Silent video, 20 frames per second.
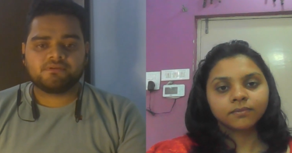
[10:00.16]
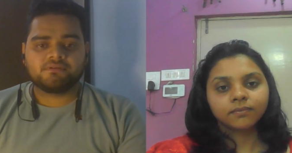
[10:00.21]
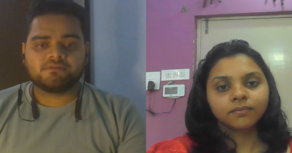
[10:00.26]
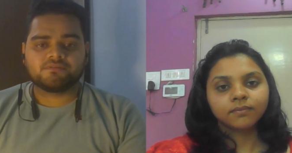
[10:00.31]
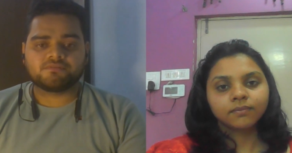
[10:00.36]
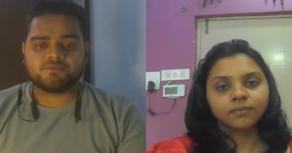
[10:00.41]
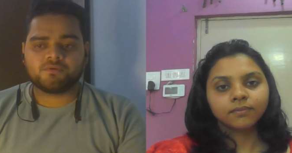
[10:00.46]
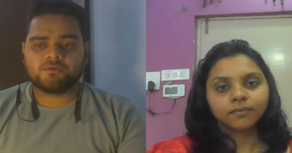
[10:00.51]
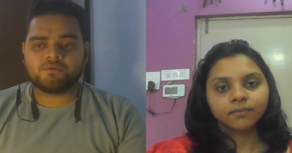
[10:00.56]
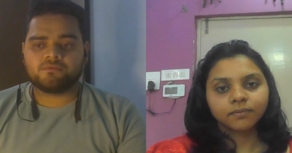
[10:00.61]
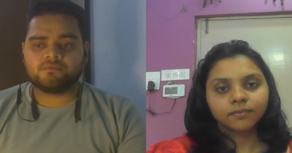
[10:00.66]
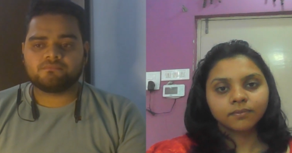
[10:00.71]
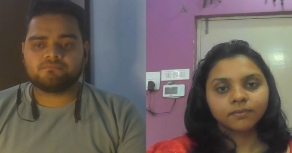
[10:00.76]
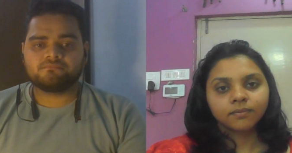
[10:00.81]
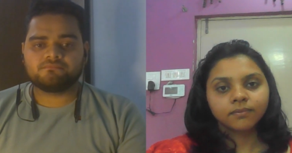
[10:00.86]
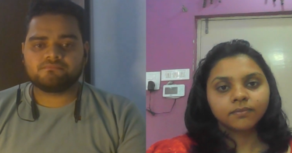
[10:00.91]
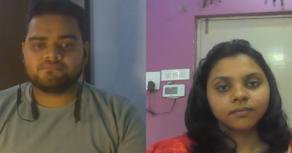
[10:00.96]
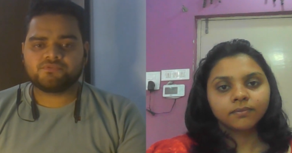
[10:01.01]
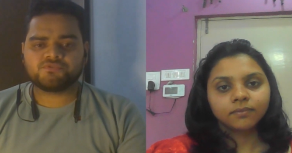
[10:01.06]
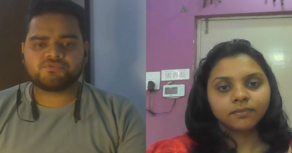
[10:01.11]
Speaker 1: So
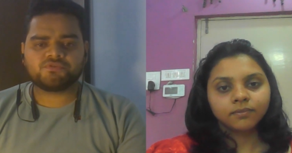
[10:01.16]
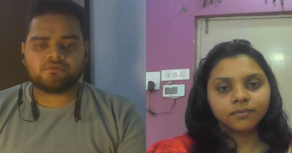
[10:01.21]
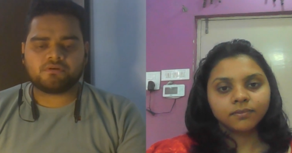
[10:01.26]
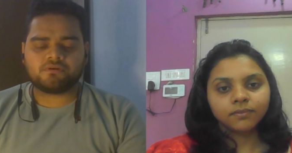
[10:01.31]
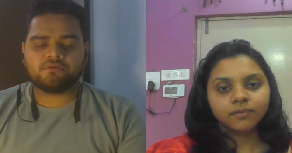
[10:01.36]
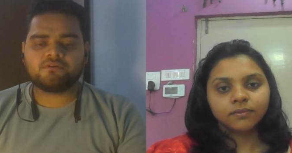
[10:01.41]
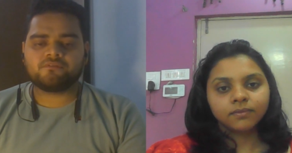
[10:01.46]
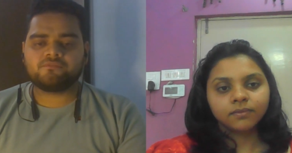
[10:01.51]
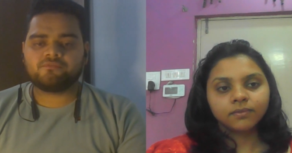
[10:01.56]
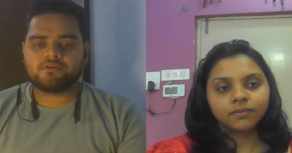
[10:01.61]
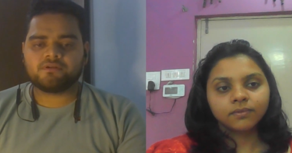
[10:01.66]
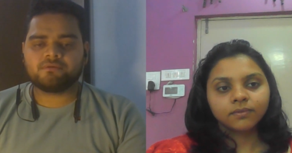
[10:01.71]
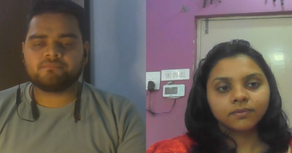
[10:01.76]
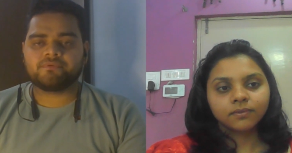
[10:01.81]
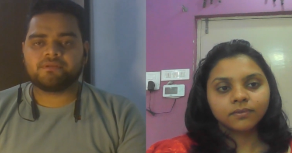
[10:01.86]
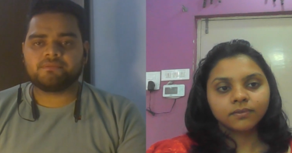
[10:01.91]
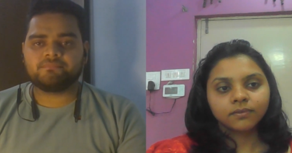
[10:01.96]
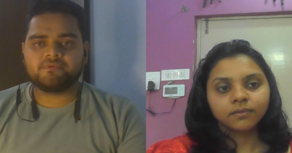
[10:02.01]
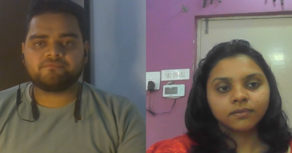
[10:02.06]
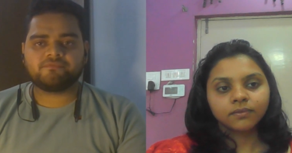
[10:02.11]
you should not go for a
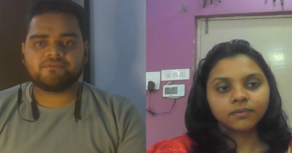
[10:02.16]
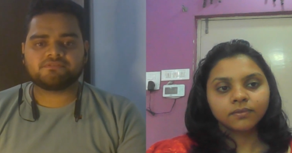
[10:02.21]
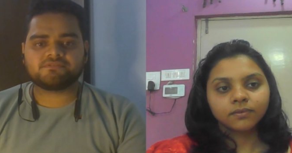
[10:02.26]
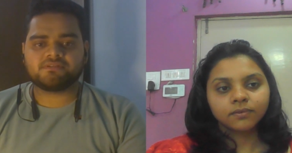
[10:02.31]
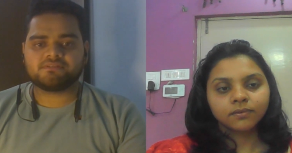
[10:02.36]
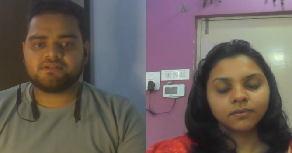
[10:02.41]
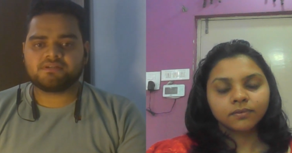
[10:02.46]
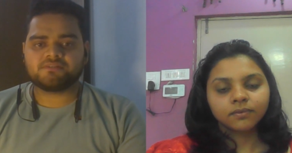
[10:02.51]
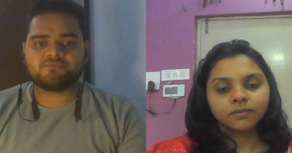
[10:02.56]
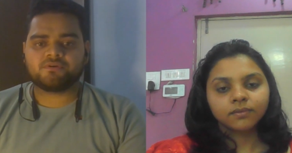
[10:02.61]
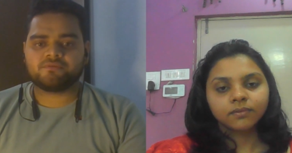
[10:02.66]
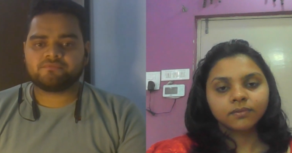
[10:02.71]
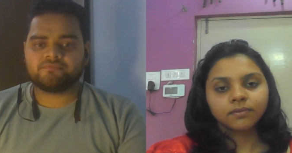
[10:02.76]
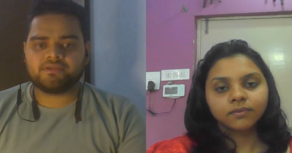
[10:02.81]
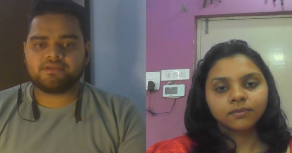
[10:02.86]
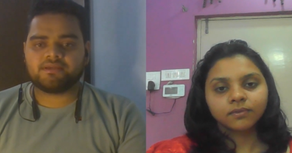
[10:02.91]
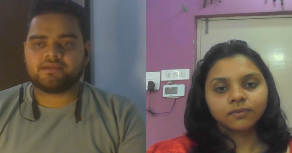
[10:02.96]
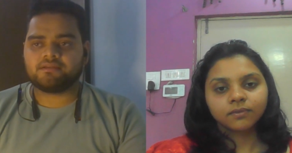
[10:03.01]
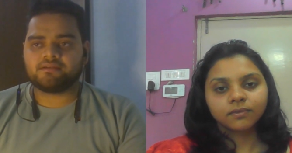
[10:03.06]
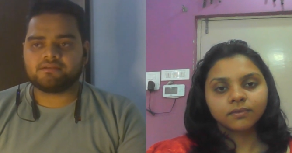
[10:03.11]
premium feature. That's what we
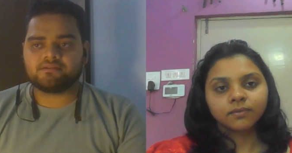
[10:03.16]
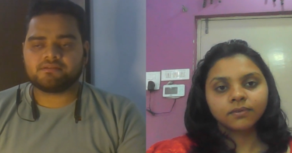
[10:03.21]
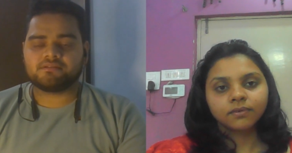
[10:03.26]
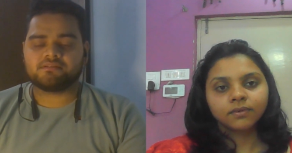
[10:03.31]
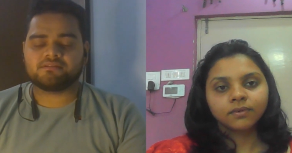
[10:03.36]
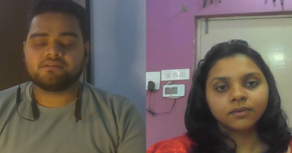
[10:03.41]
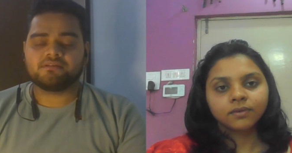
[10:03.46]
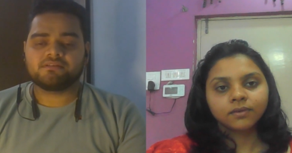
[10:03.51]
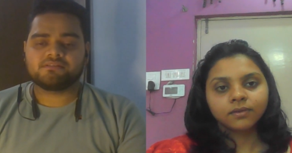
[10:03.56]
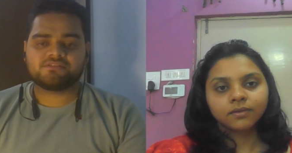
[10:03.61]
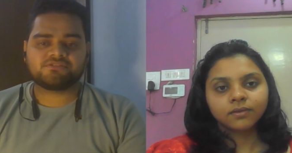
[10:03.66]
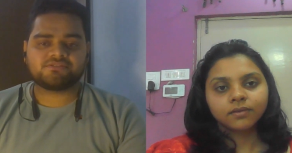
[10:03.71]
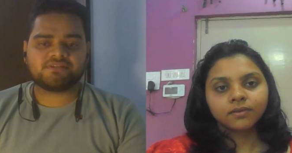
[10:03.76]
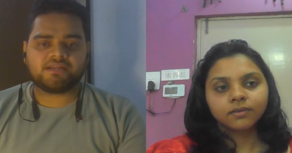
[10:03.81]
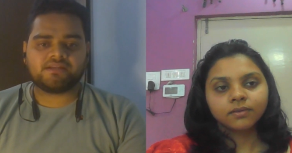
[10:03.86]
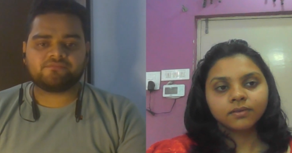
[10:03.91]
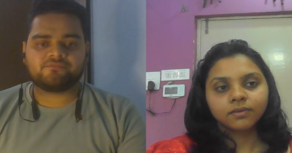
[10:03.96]
can understand